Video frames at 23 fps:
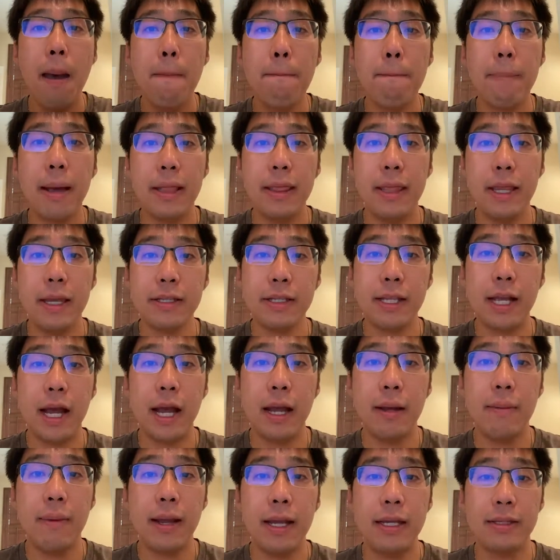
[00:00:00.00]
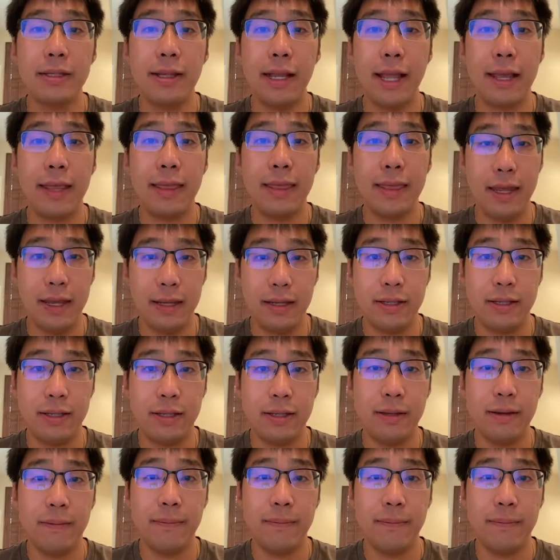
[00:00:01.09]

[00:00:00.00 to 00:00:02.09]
But this time it's like this.